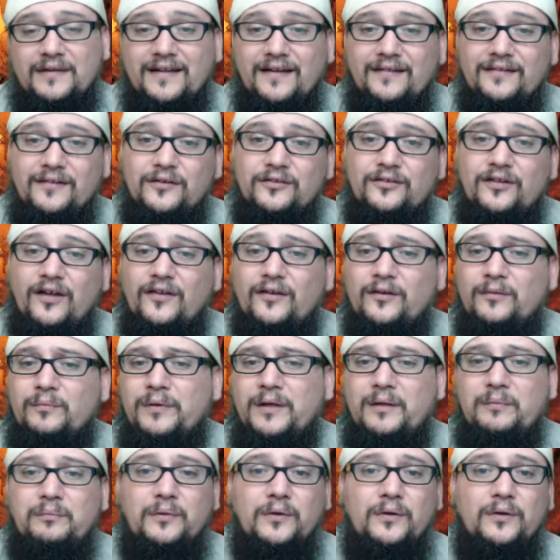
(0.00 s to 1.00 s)
But then there's
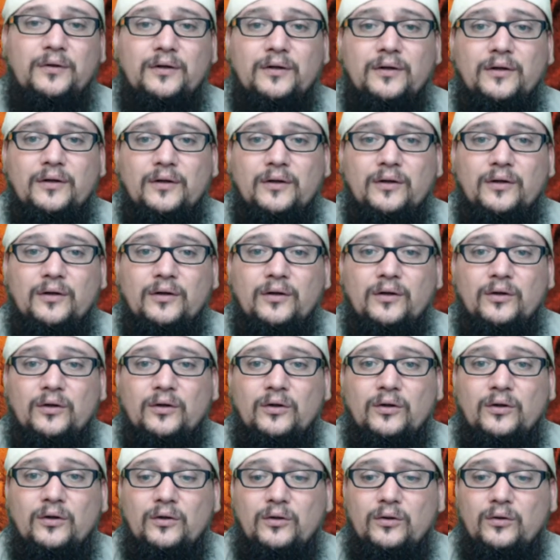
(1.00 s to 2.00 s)
other people
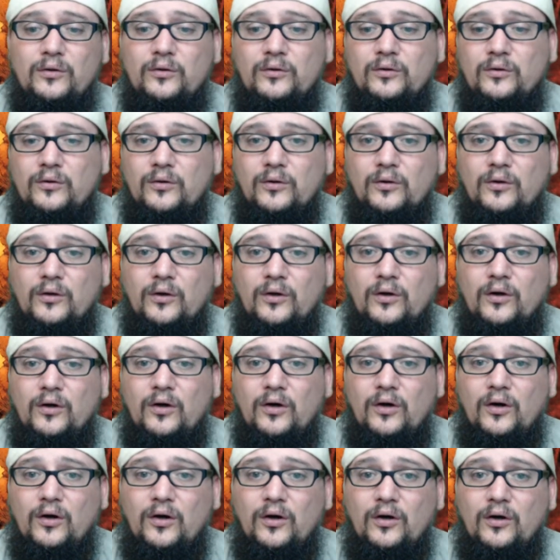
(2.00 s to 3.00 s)
who,
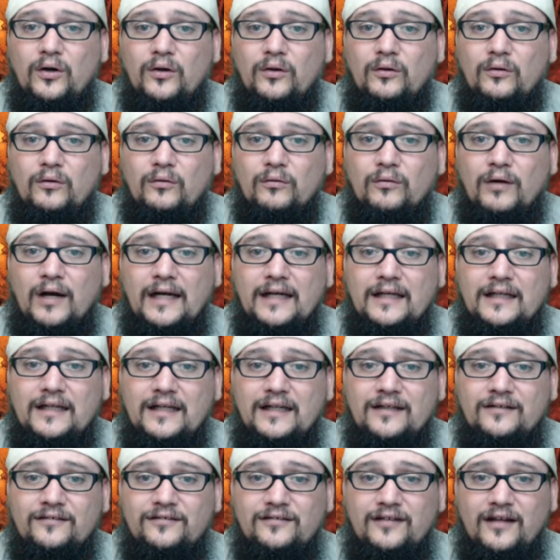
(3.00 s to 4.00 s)

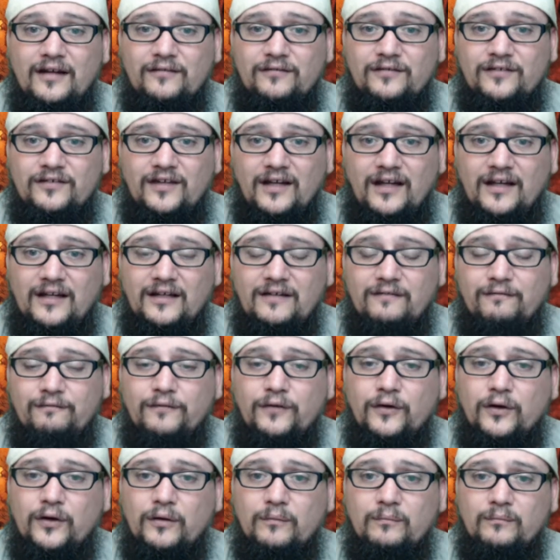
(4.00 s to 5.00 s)
right, instead of
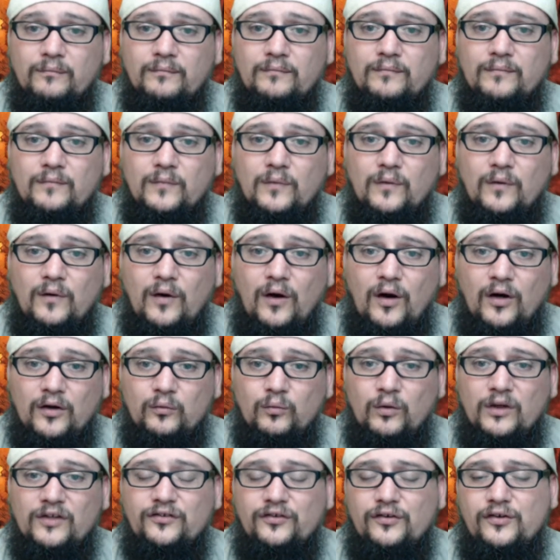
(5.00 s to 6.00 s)
standing firm
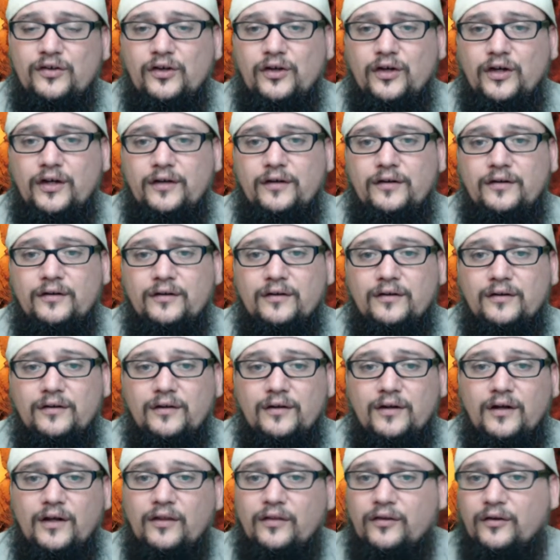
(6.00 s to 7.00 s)
on what's good,
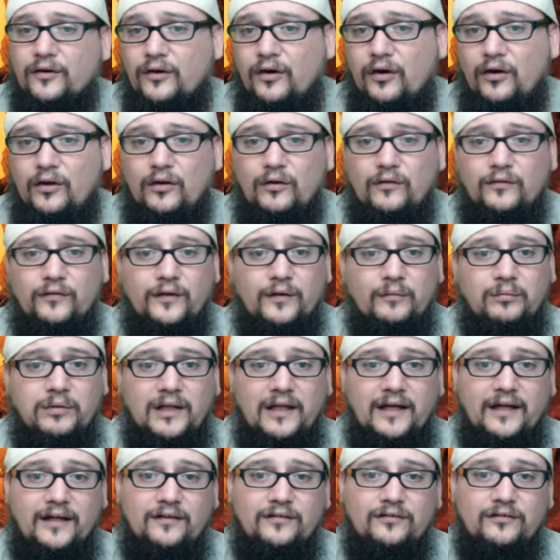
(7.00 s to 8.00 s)
they're all over the
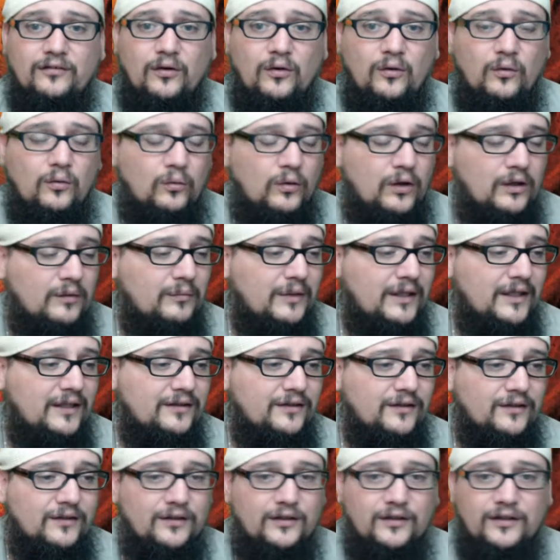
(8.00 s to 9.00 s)
place. One
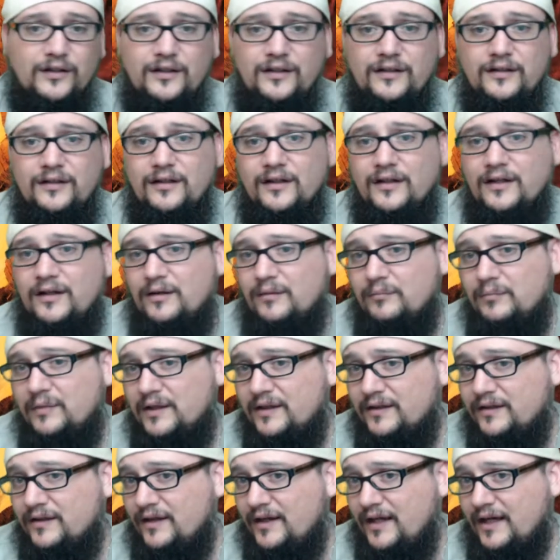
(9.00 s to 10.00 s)
minute they're good,
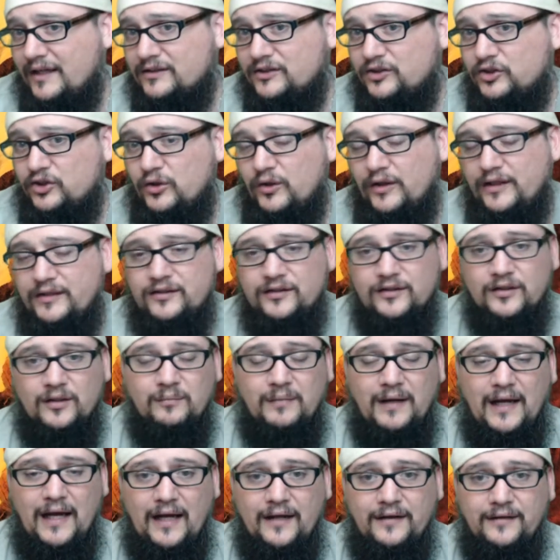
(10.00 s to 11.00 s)
but in the next choice
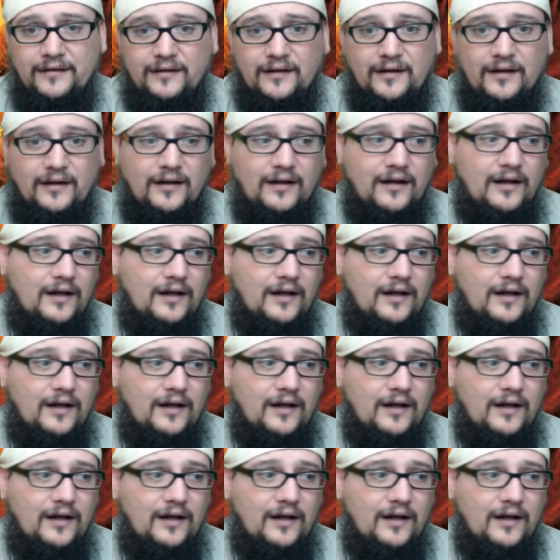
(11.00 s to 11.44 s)
they're bad.